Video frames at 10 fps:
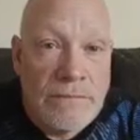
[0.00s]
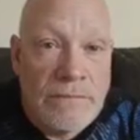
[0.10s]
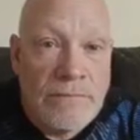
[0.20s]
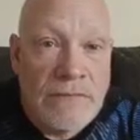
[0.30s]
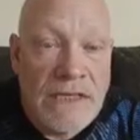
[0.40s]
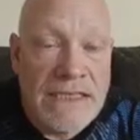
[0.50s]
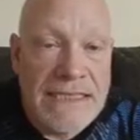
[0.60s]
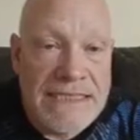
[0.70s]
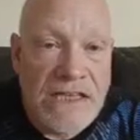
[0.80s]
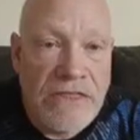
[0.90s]
All right, that's a
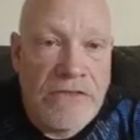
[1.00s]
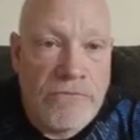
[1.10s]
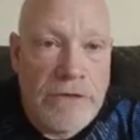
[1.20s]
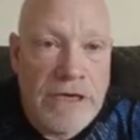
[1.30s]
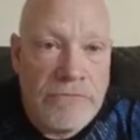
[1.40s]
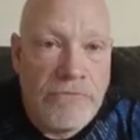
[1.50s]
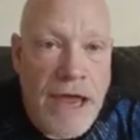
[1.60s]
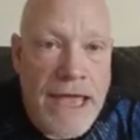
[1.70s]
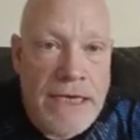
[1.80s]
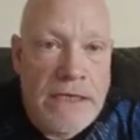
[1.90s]
3
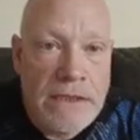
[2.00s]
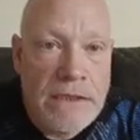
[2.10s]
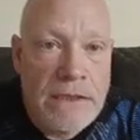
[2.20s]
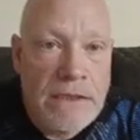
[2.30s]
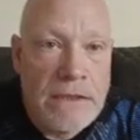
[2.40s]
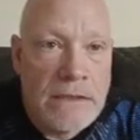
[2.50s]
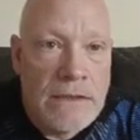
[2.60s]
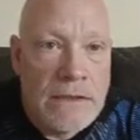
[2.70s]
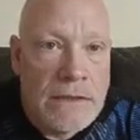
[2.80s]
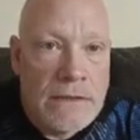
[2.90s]
red.
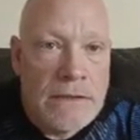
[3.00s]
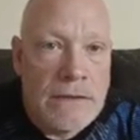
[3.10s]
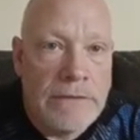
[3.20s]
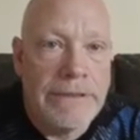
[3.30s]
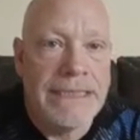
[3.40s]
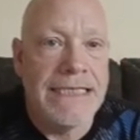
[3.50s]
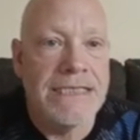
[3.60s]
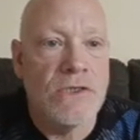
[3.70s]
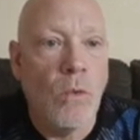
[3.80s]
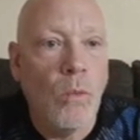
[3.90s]
All right, that's a
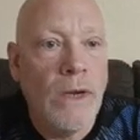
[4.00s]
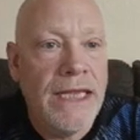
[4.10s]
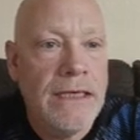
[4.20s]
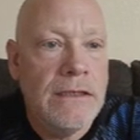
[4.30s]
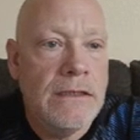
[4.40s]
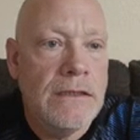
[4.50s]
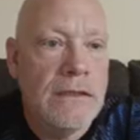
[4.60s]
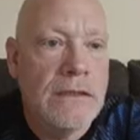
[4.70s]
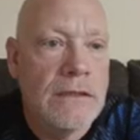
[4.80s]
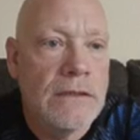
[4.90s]
win.
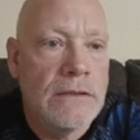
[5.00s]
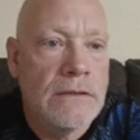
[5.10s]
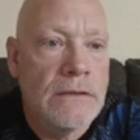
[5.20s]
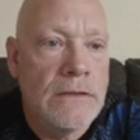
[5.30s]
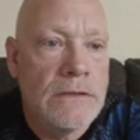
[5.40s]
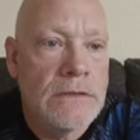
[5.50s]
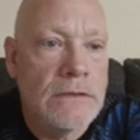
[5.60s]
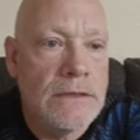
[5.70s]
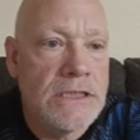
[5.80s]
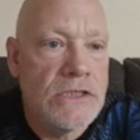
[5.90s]
So let's
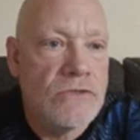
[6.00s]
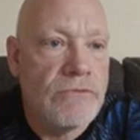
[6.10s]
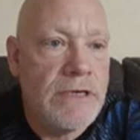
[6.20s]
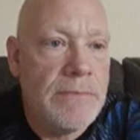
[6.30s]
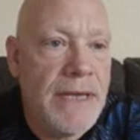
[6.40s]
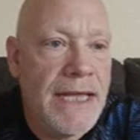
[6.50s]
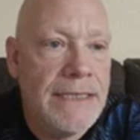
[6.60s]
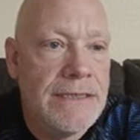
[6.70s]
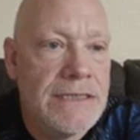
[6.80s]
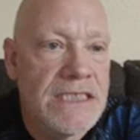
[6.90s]
just rebet and
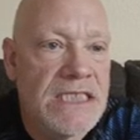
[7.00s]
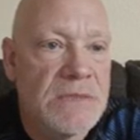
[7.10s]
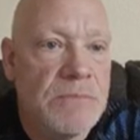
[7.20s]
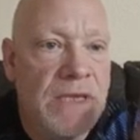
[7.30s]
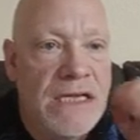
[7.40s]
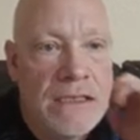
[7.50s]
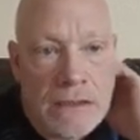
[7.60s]
spin.